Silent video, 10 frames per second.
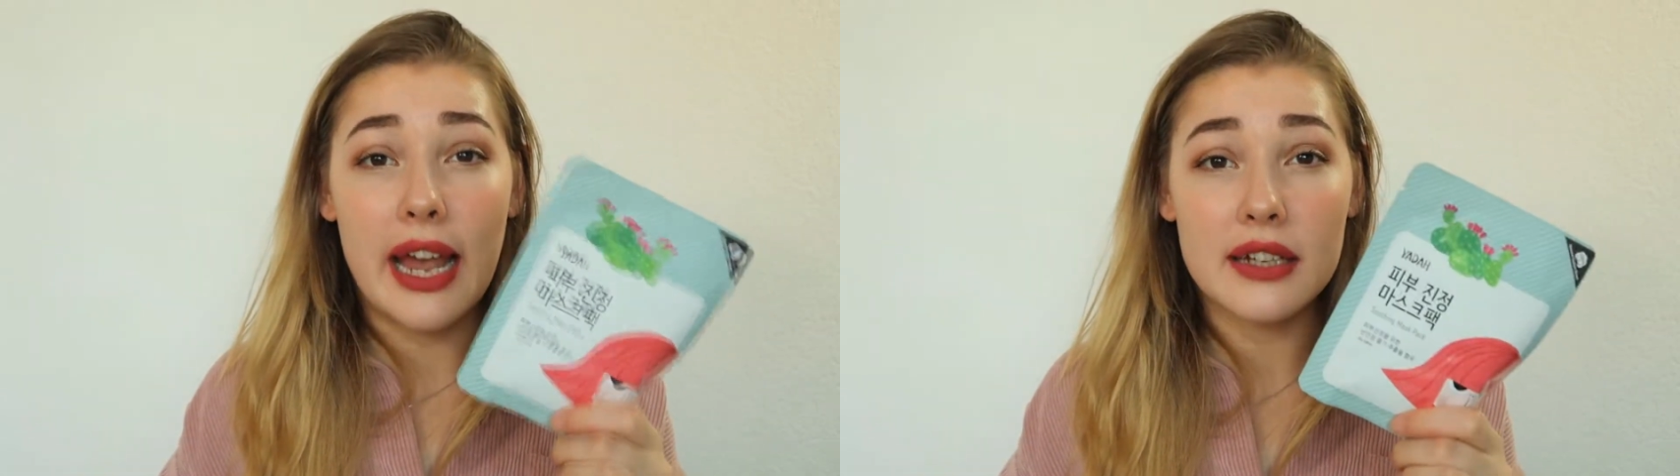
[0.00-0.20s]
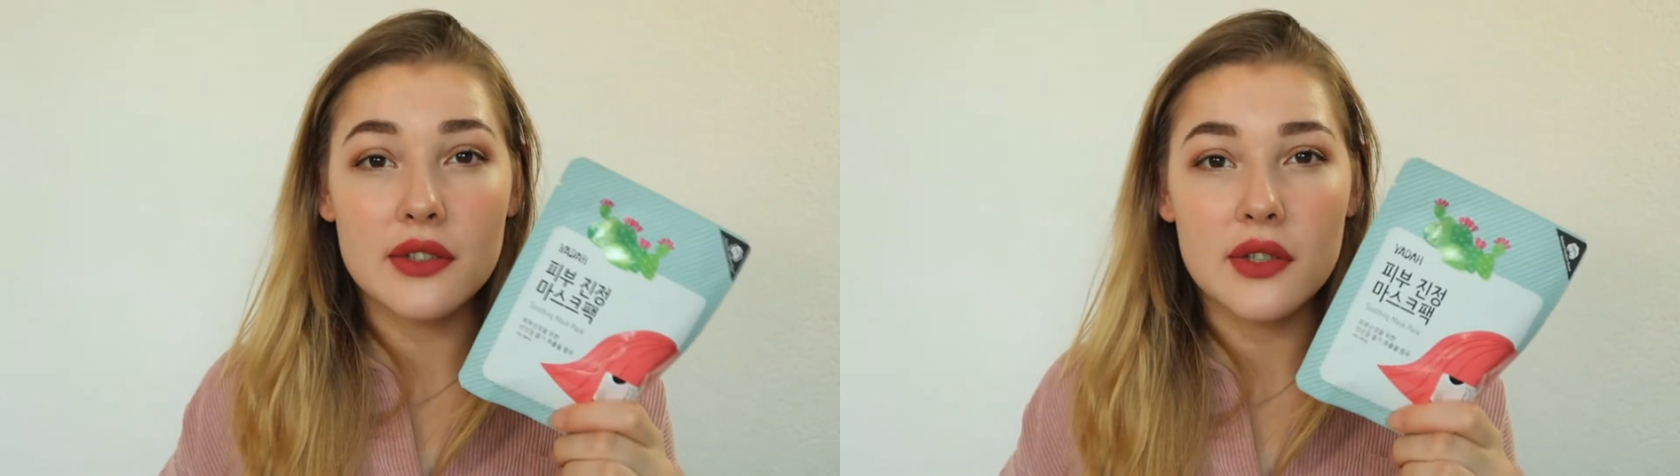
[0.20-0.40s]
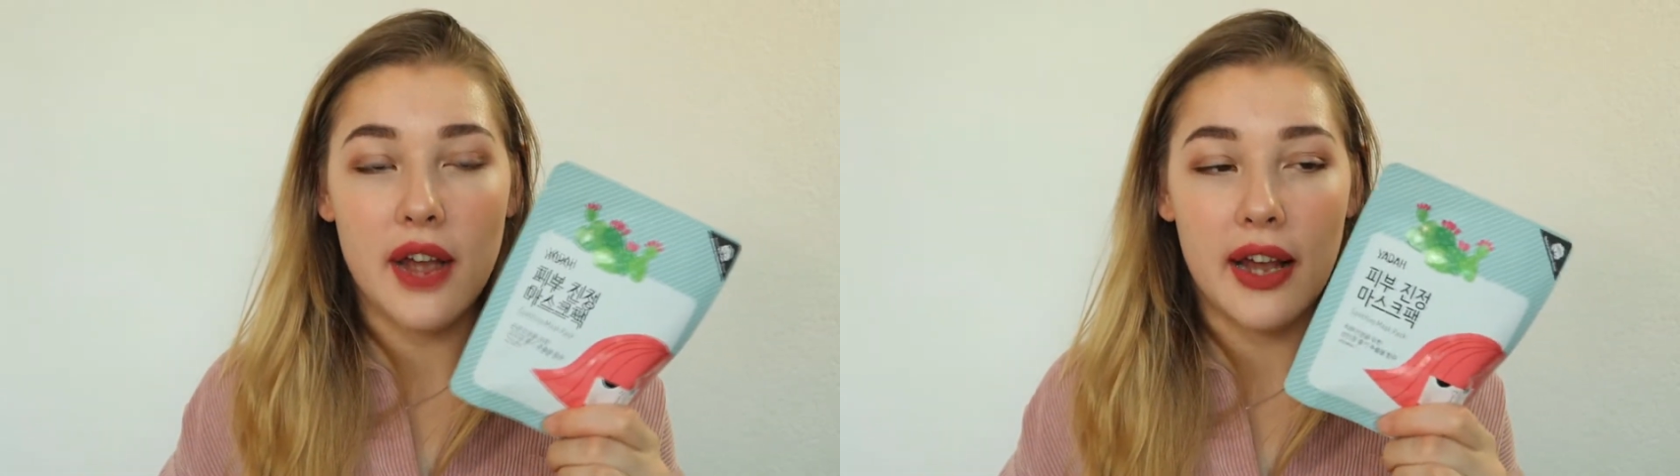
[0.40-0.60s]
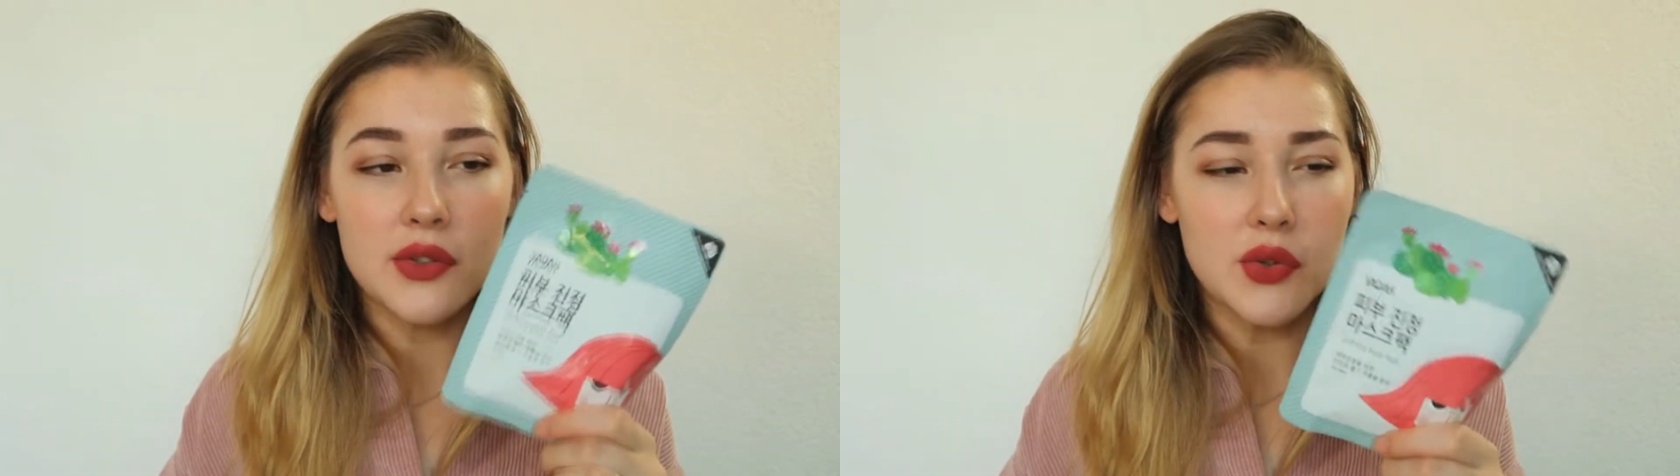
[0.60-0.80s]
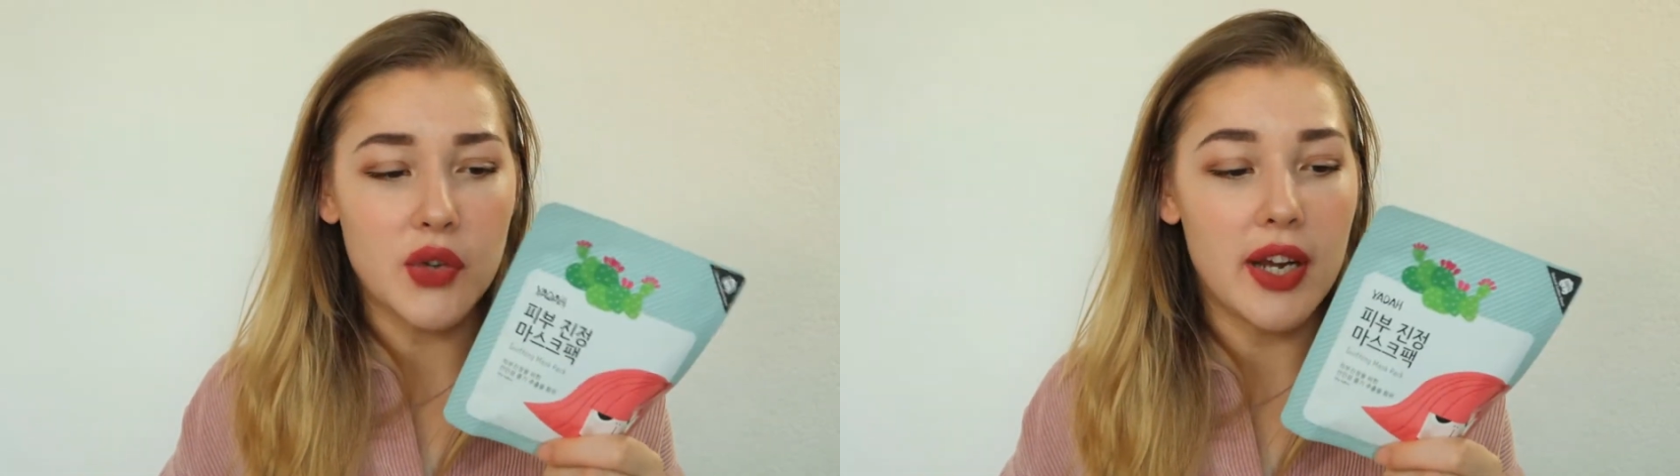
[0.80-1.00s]
cactus
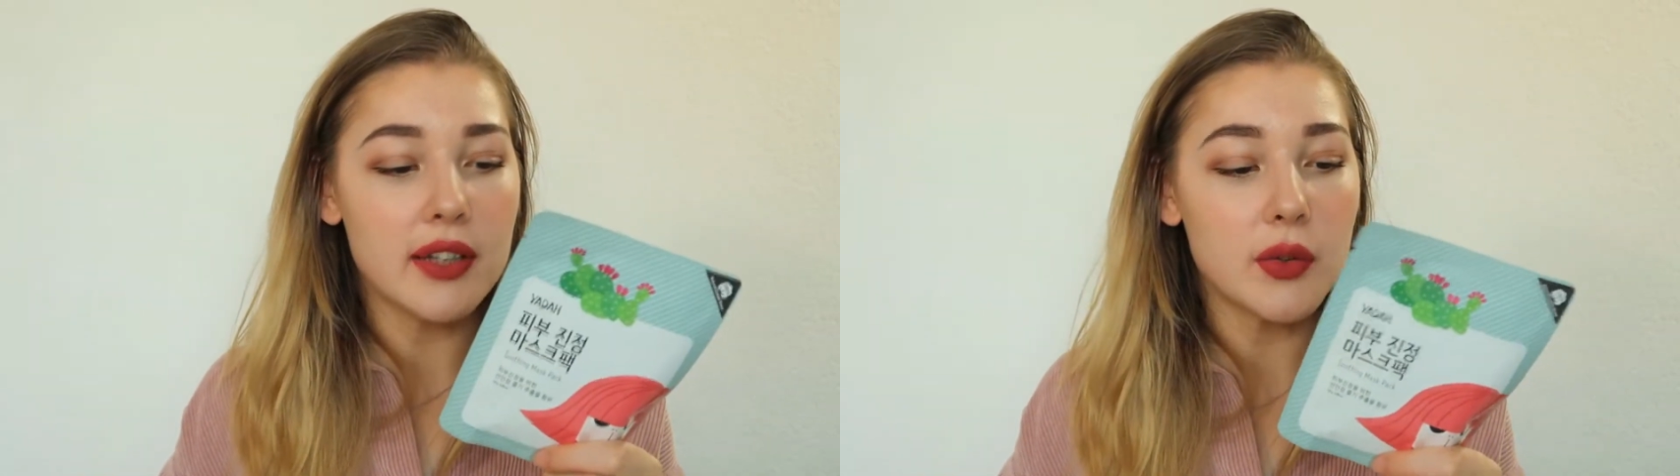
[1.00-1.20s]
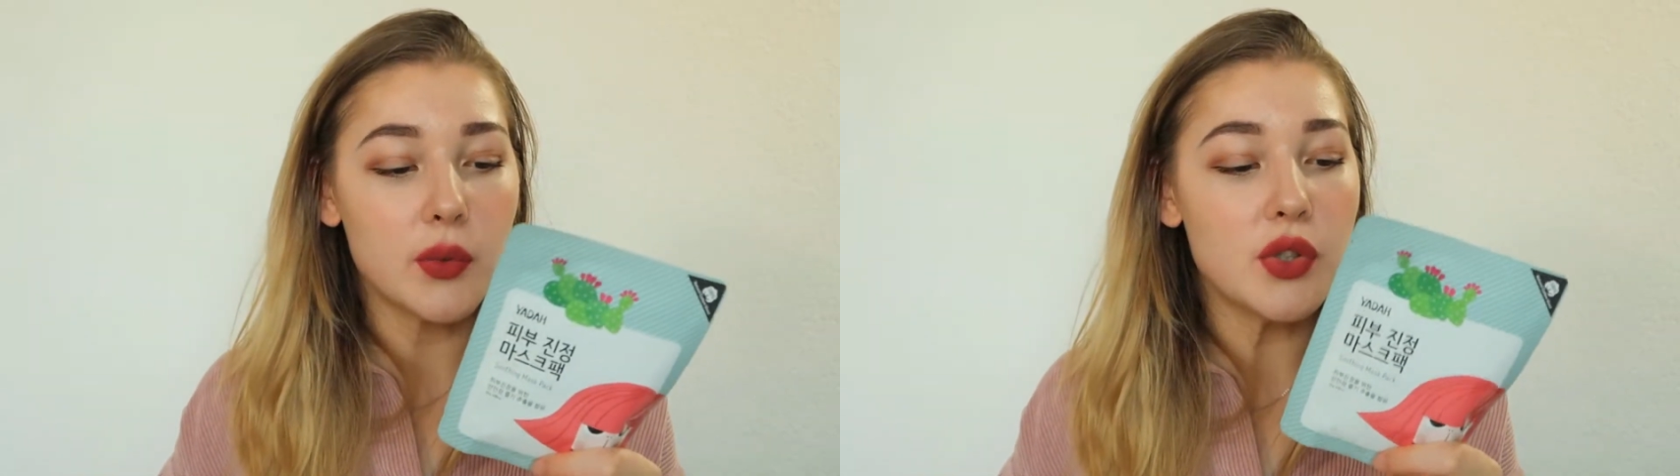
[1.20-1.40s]
extract,